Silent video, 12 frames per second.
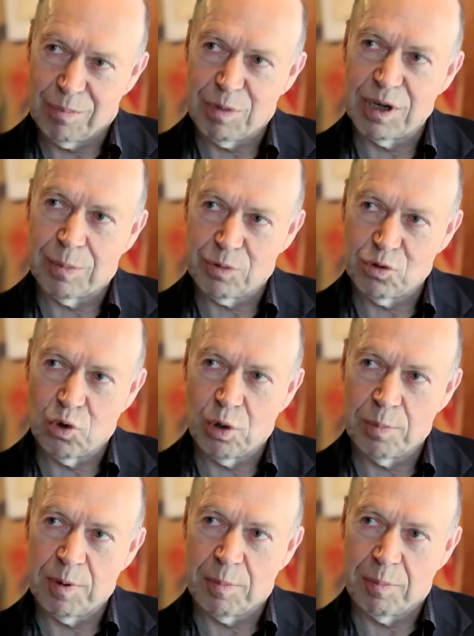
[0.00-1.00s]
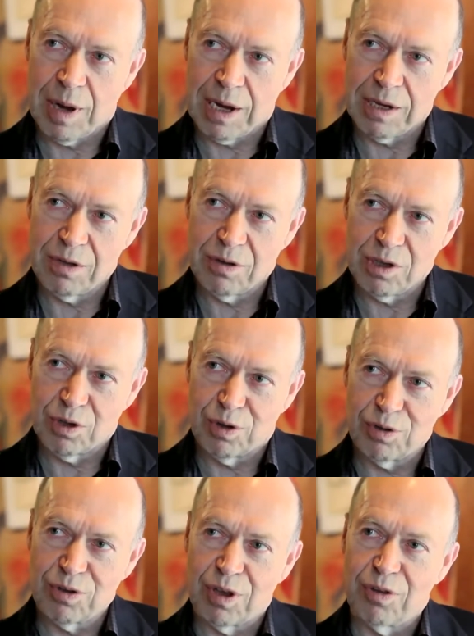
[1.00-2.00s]
and being absorbed by the
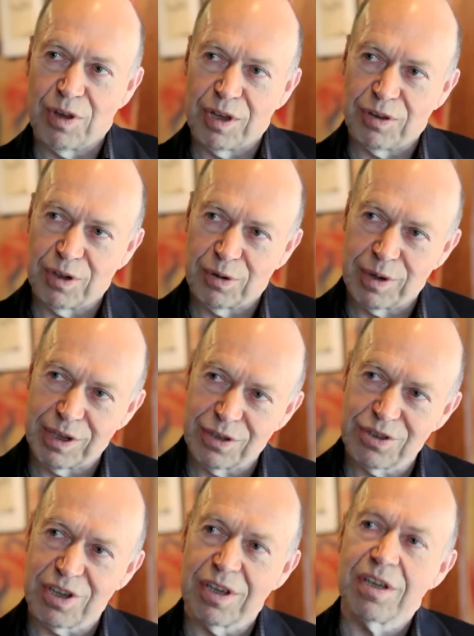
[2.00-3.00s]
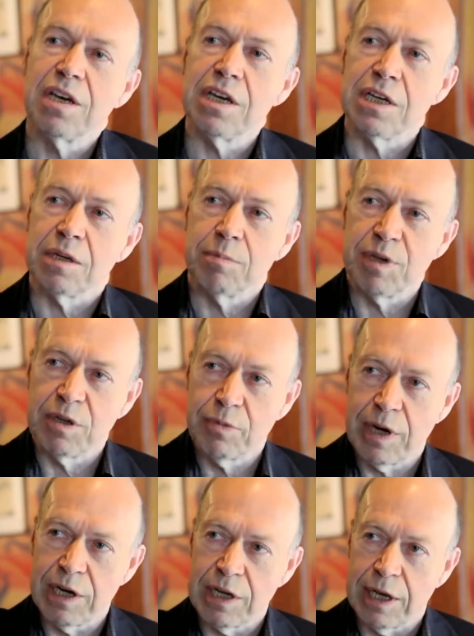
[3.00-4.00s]
Earth than there is heat
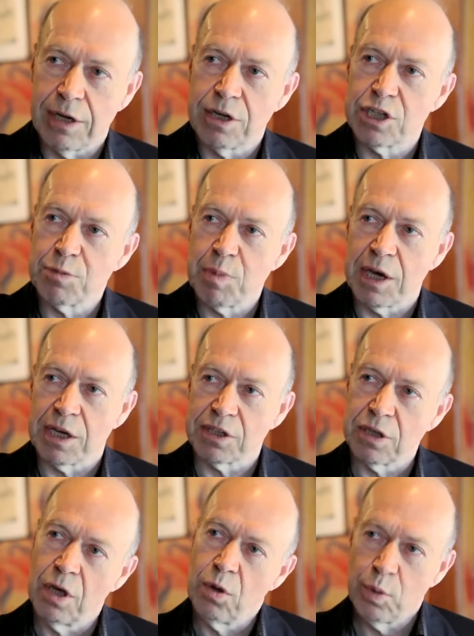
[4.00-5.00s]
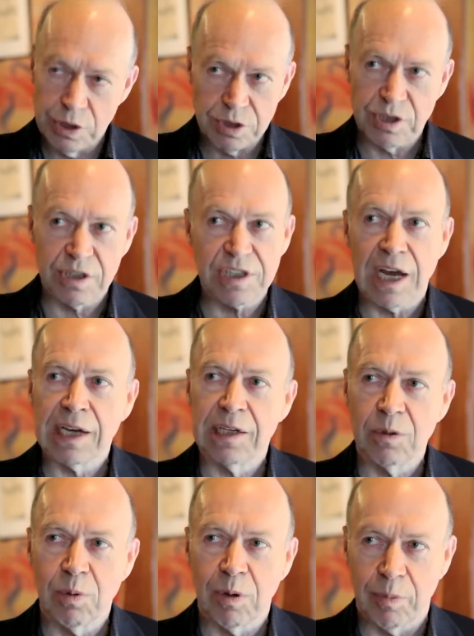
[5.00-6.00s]
being radiated to space, which is
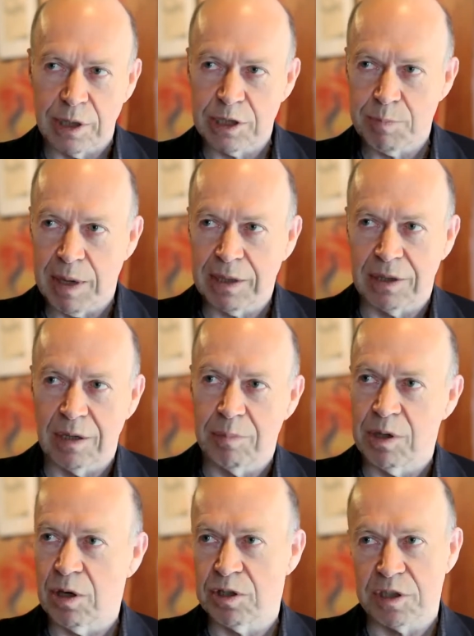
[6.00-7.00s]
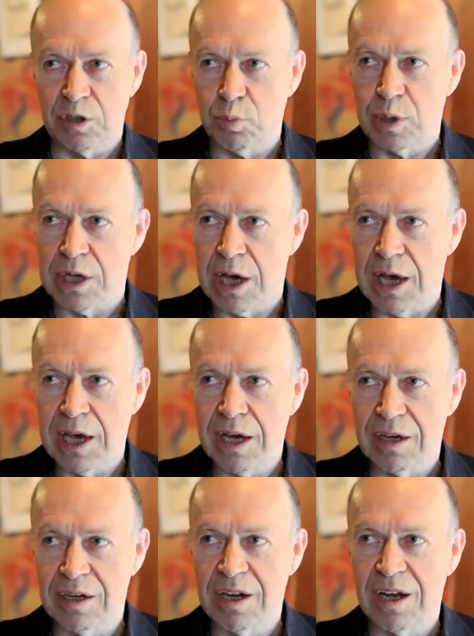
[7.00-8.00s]
exactly what we expected, because as we
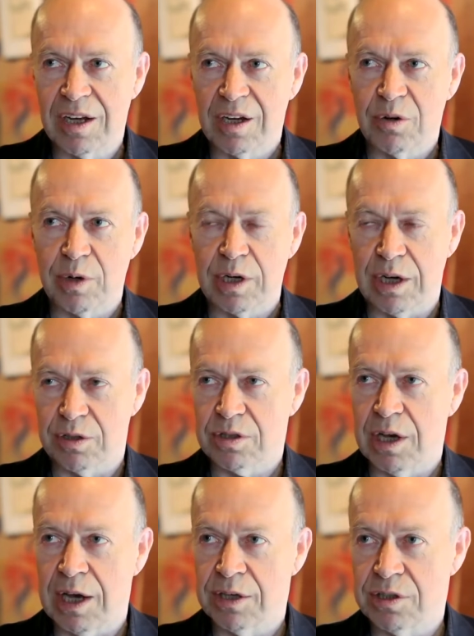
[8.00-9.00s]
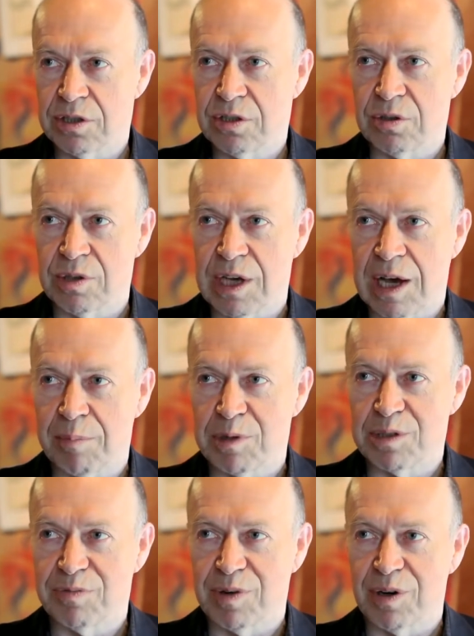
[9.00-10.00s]
add greenhouse gases to the
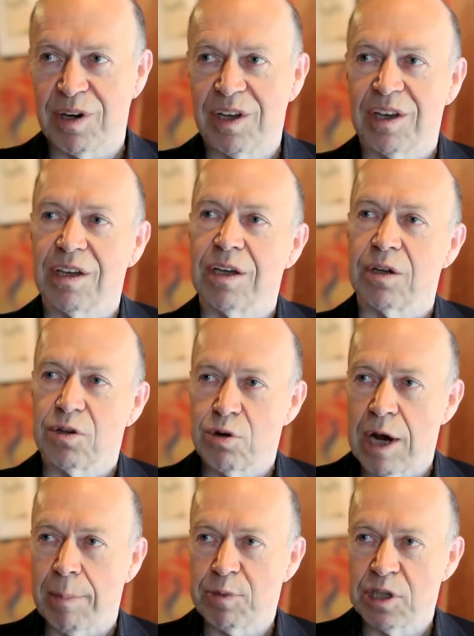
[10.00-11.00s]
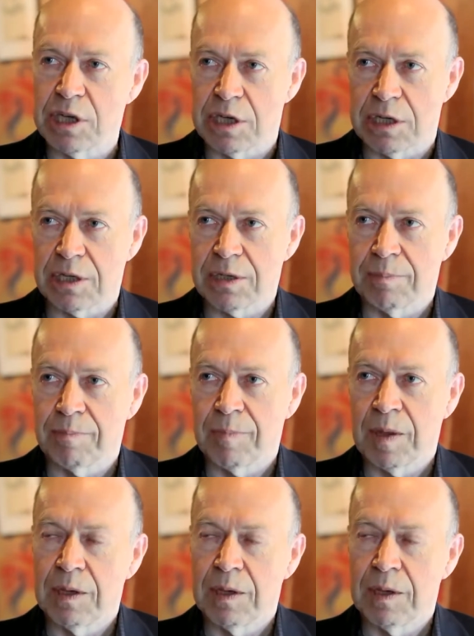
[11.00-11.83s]
atmosphere, it traps heat.